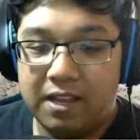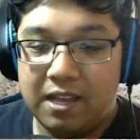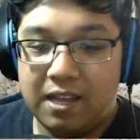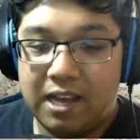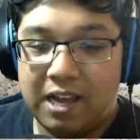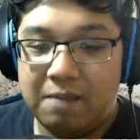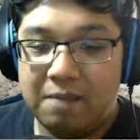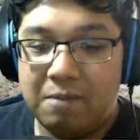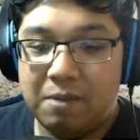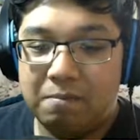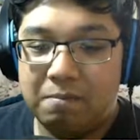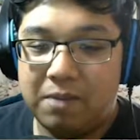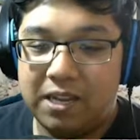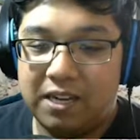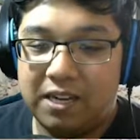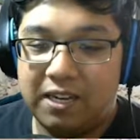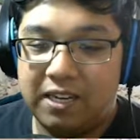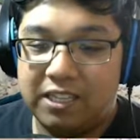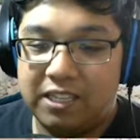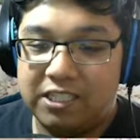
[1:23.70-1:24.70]
I may be a
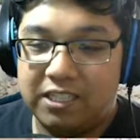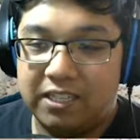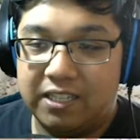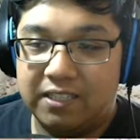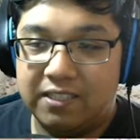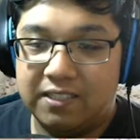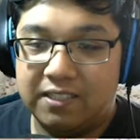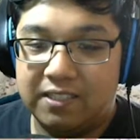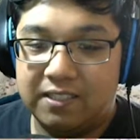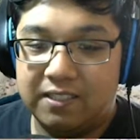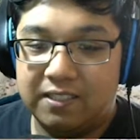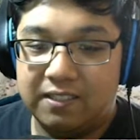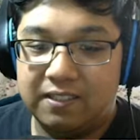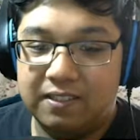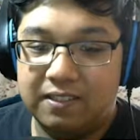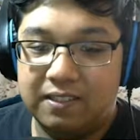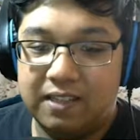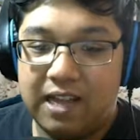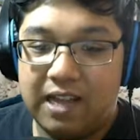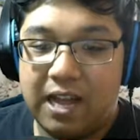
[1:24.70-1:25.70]
little jealous.
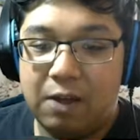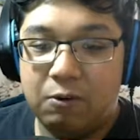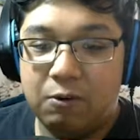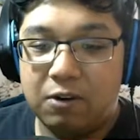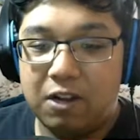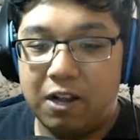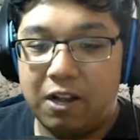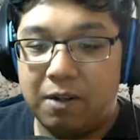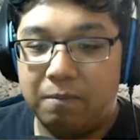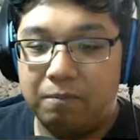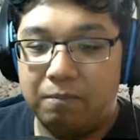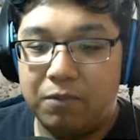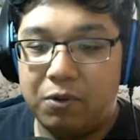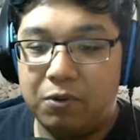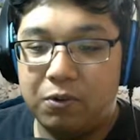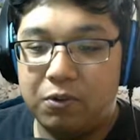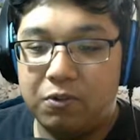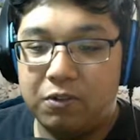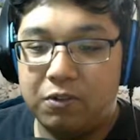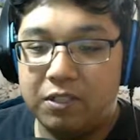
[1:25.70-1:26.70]
How come? You
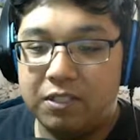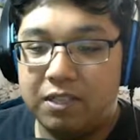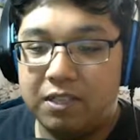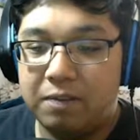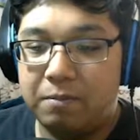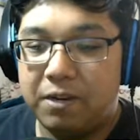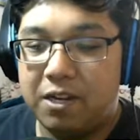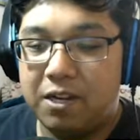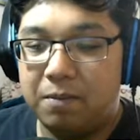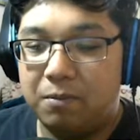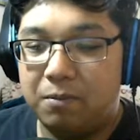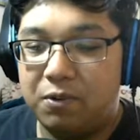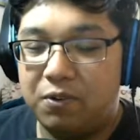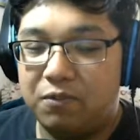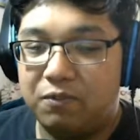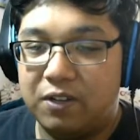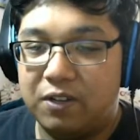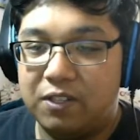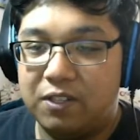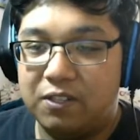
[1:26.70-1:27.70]
and Chris can become good
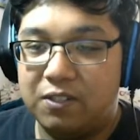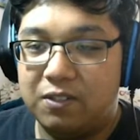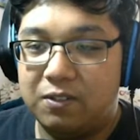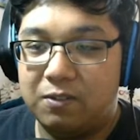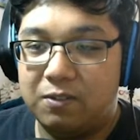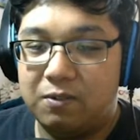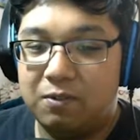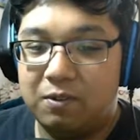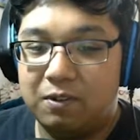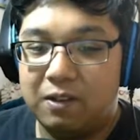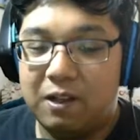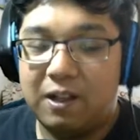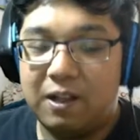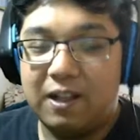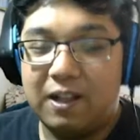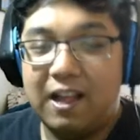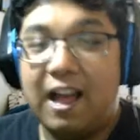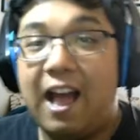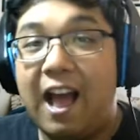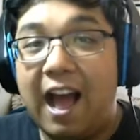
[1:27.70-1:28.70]
friends too?
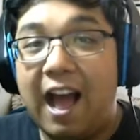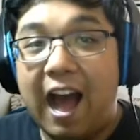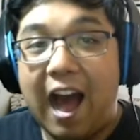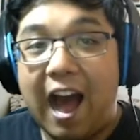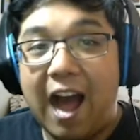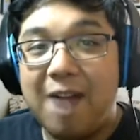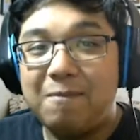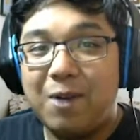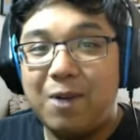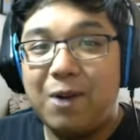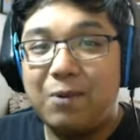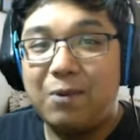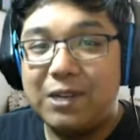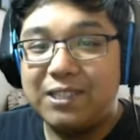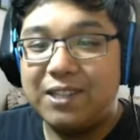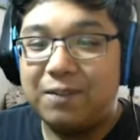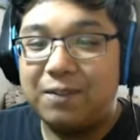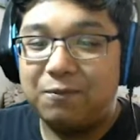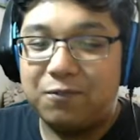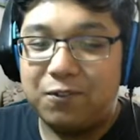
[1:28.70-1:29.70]
I'm always
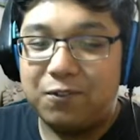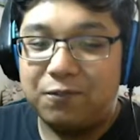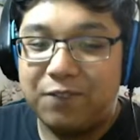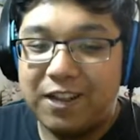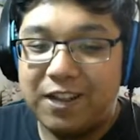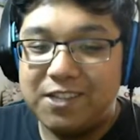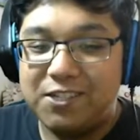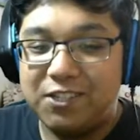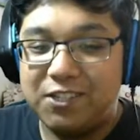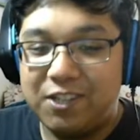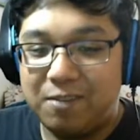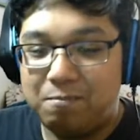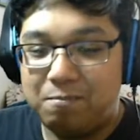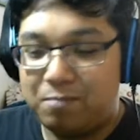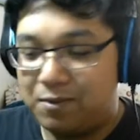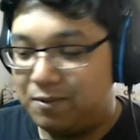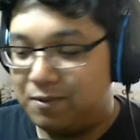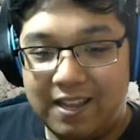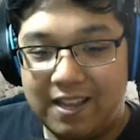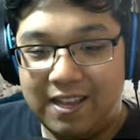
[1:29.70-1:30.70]
up for
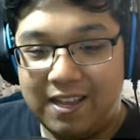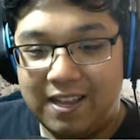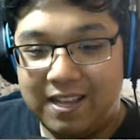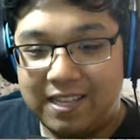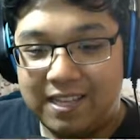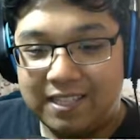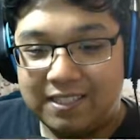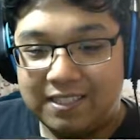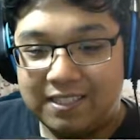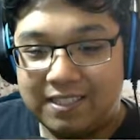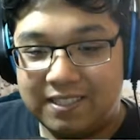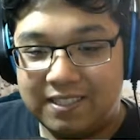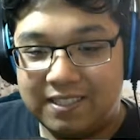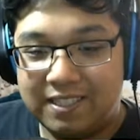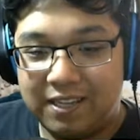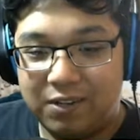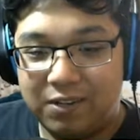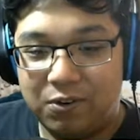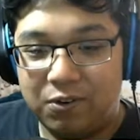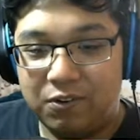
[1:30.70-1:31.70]
friendship!
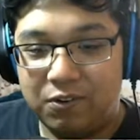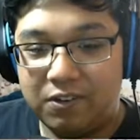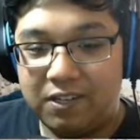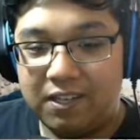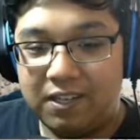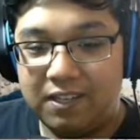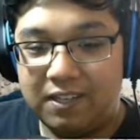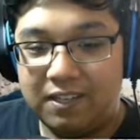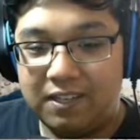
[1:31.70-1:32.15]
Sayori?